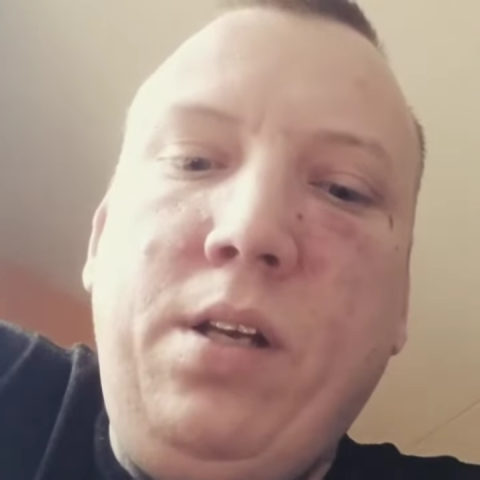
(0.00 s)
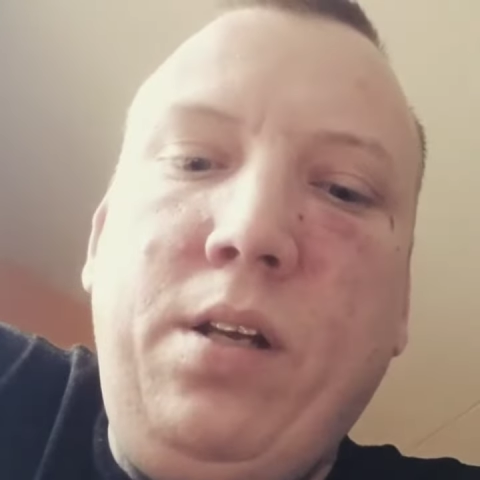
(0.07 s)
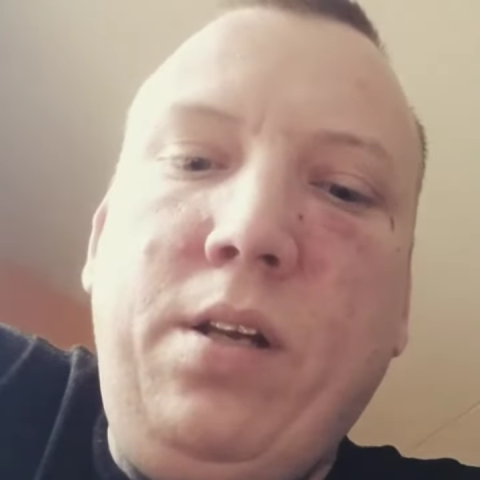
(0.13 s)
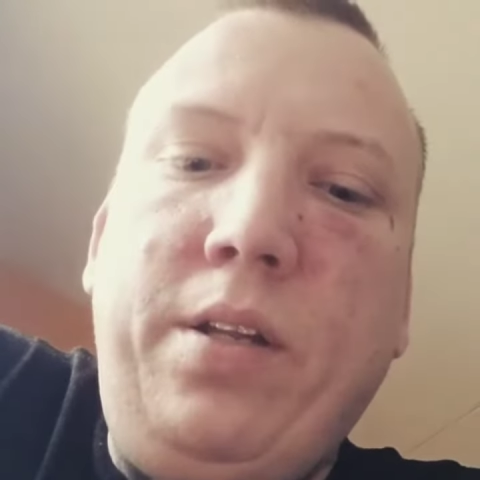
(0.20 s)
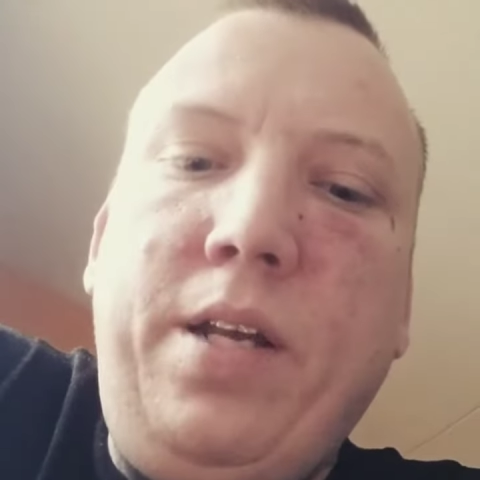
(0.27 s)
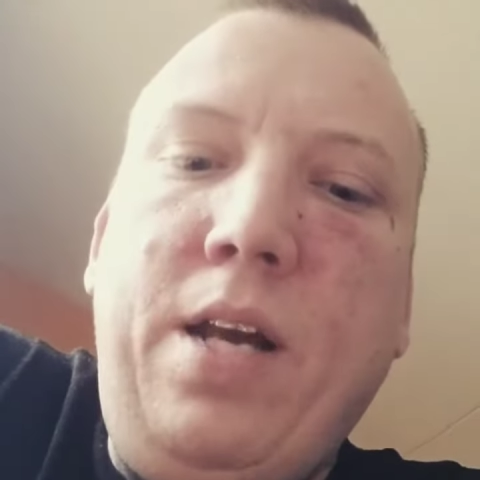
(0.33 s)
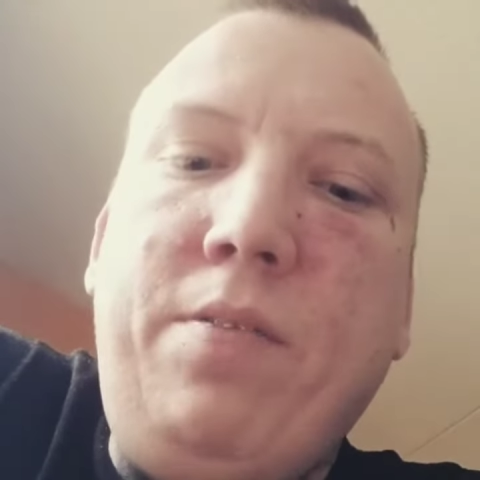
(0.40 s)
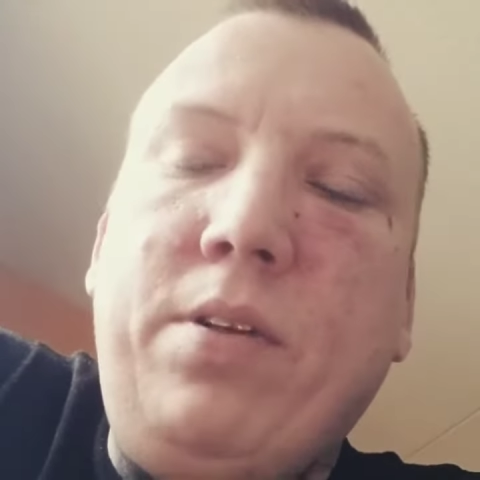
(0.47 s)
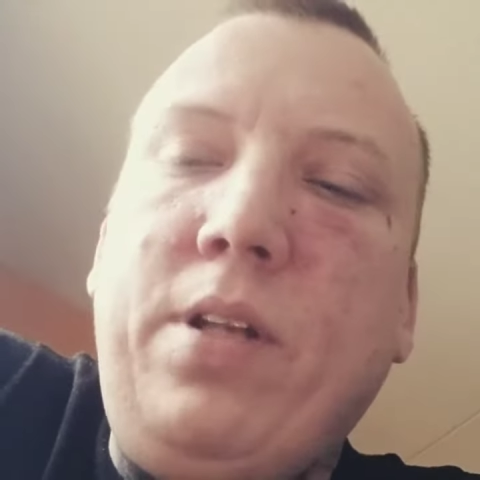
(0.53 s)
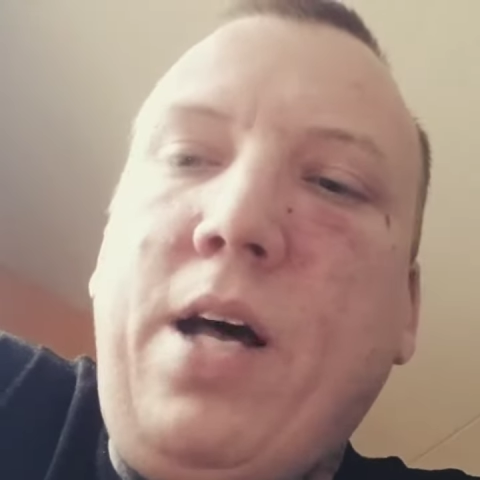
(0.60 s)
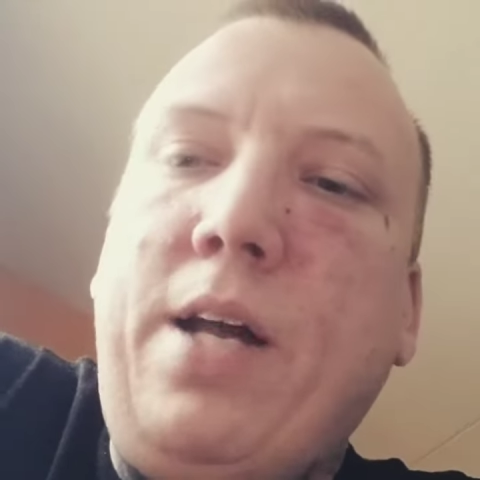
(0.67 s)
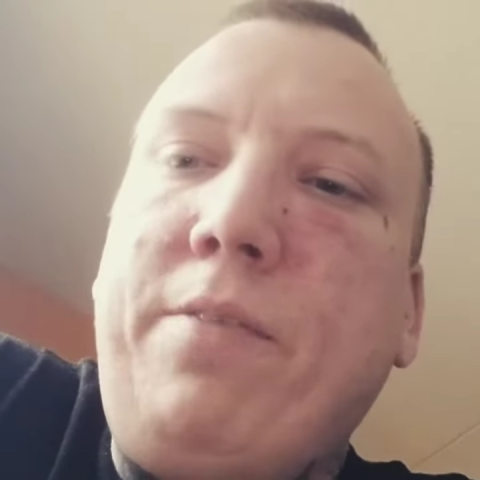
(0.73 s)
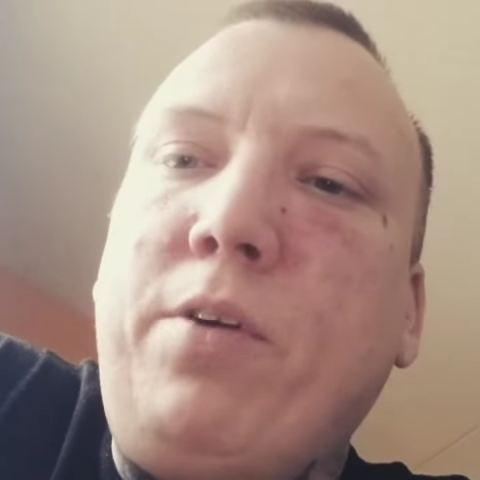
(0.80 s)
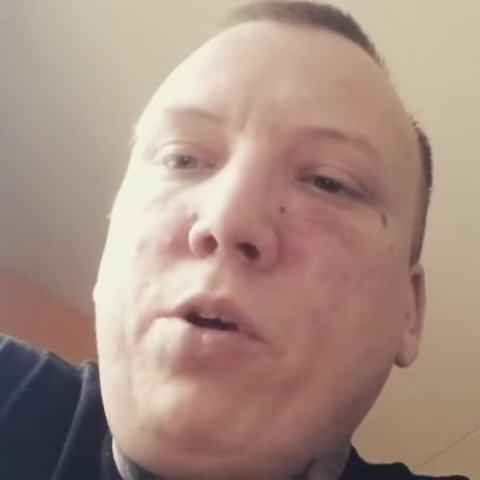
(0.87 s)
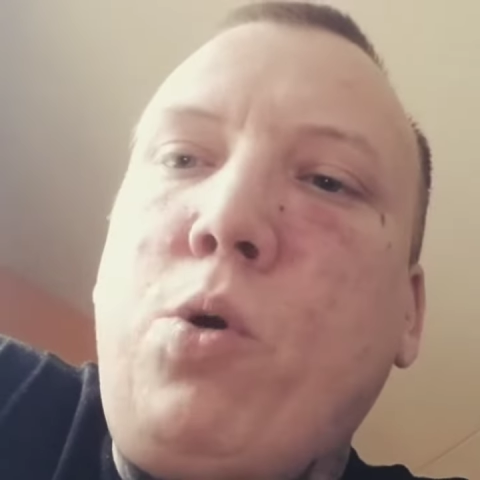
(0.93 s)
And they have a
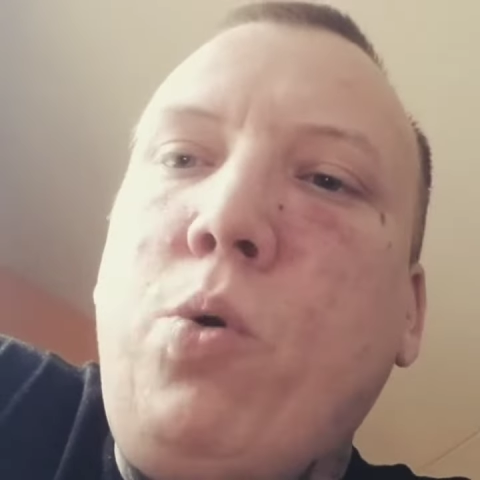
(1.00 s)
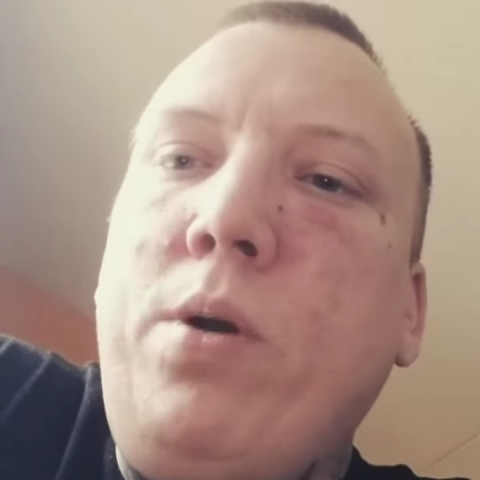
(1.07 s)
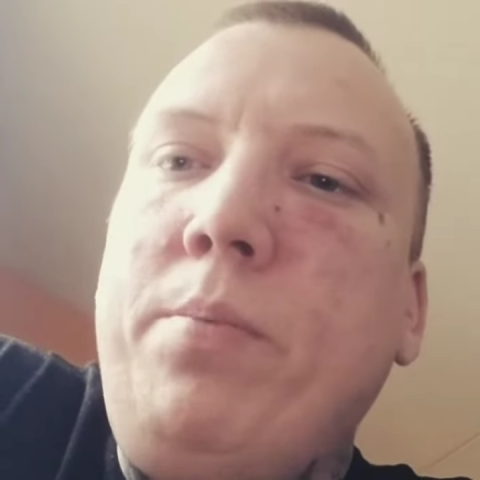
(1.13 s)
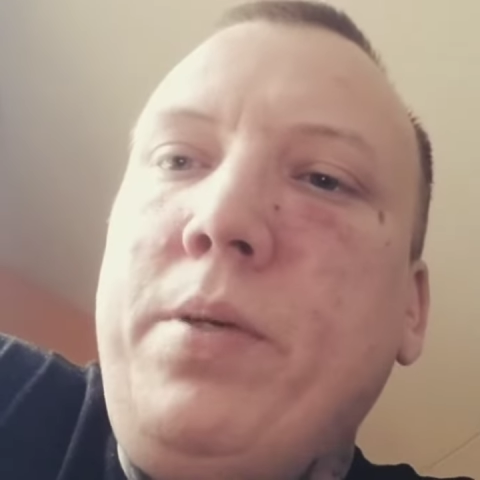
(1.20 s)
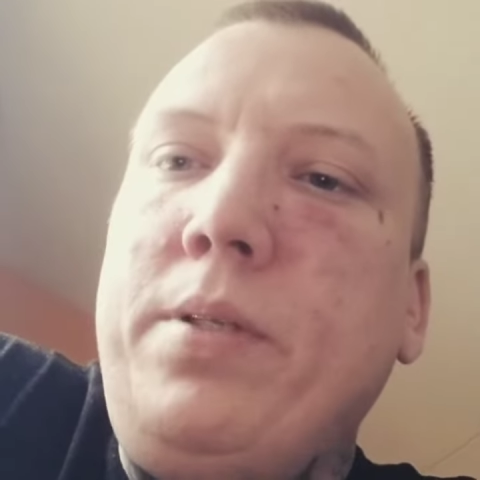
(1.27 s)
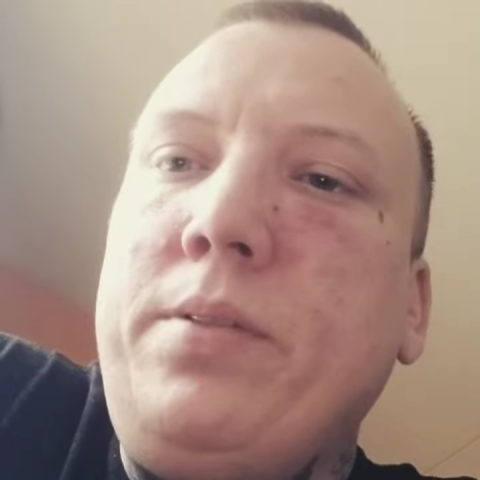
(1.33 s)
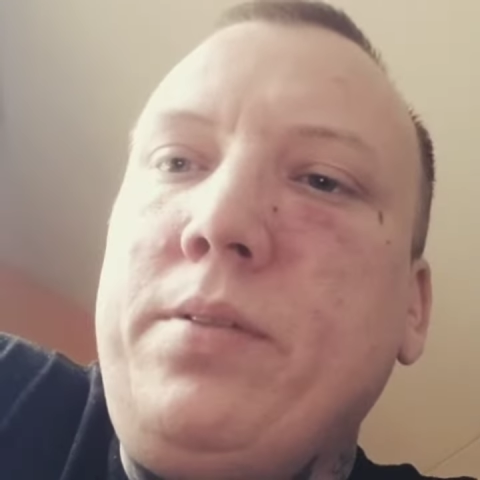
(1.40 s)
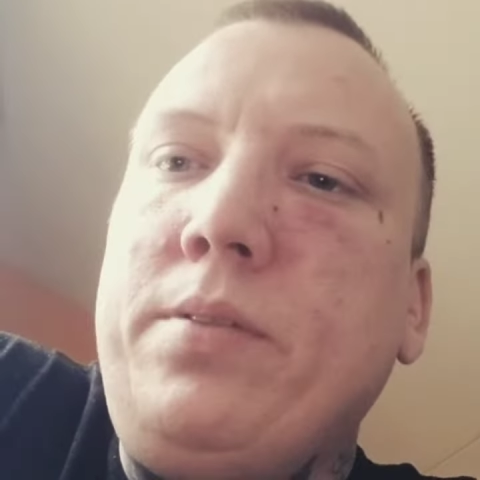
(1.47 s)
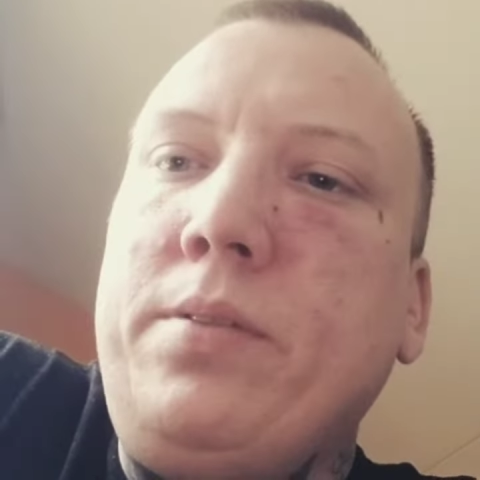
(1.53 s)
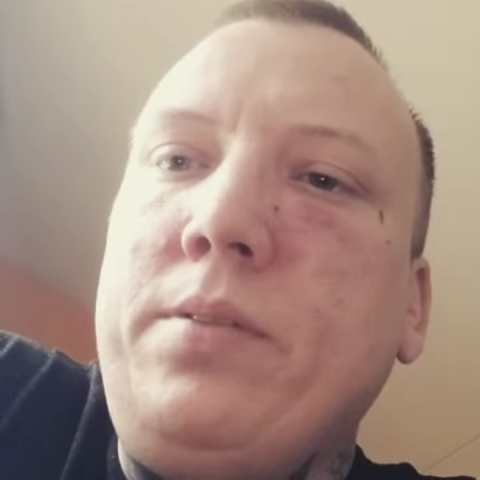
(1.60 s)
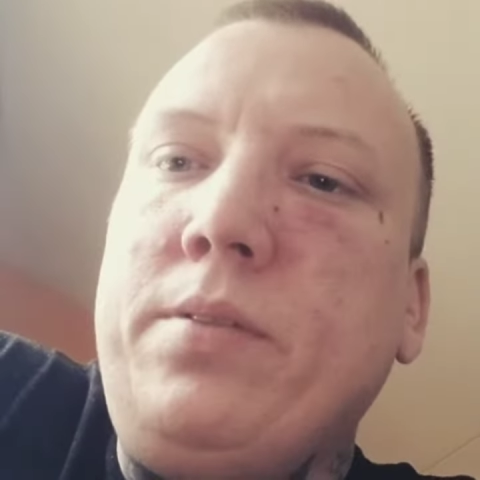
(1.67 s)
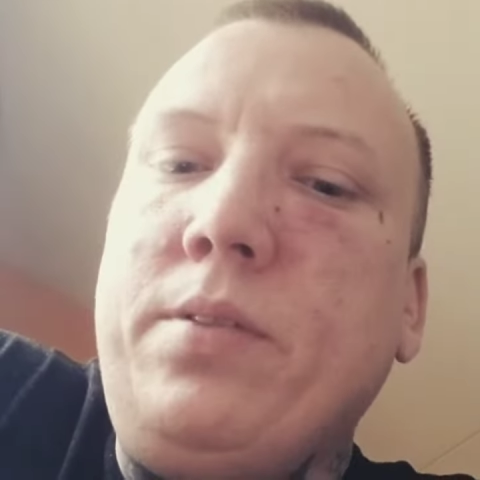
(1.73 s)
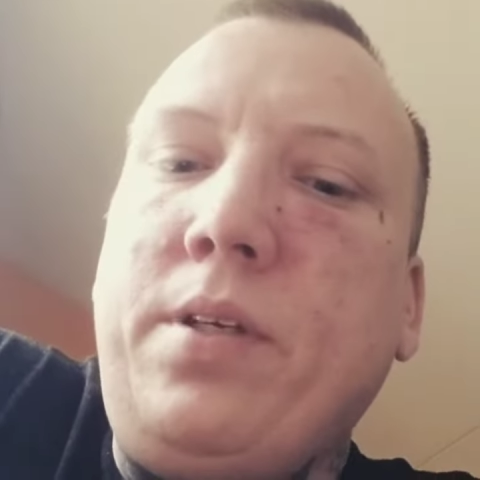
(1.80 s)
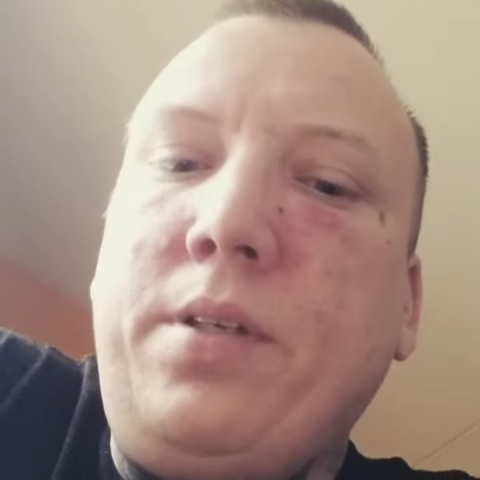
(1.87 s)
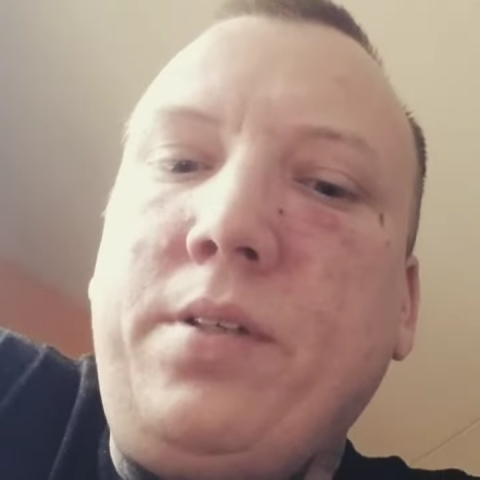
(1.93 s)
lot of equipment.
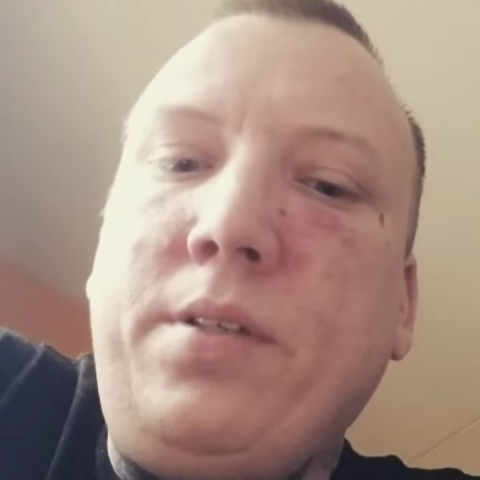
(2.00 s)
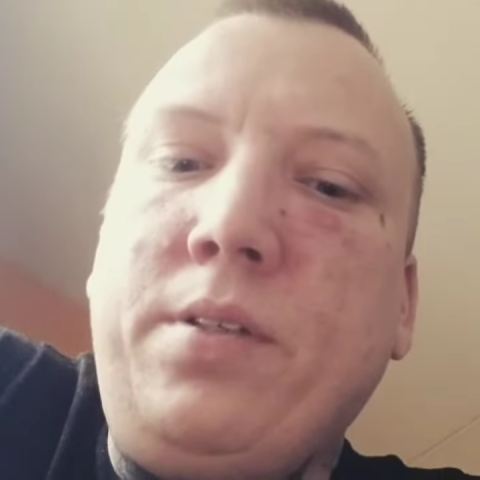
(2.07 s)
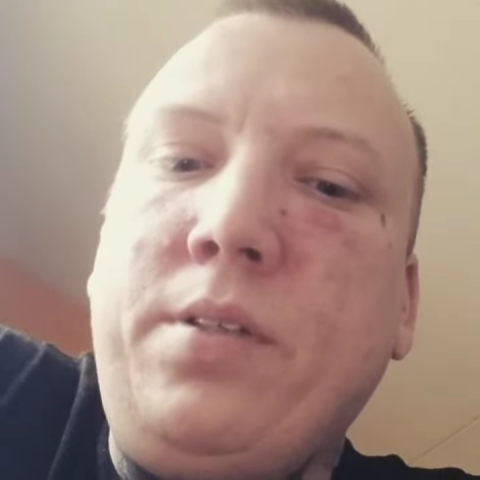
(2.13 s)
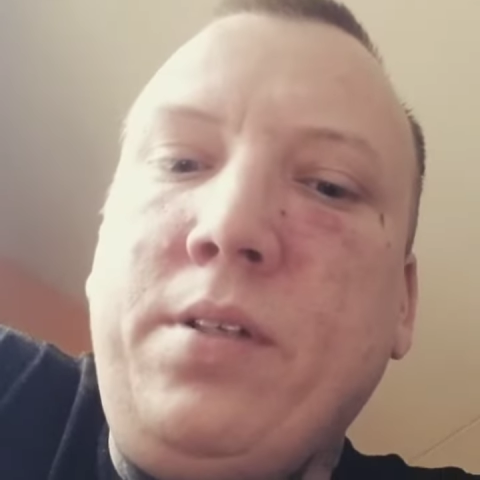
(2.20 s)
Like,